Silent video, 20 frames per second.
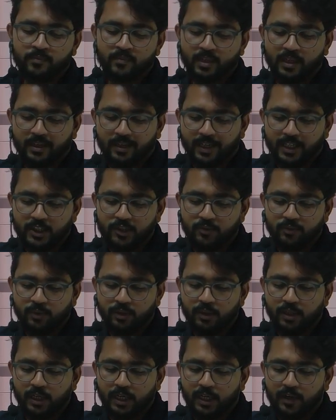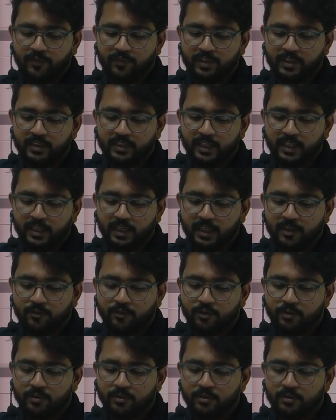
Next one, after that I want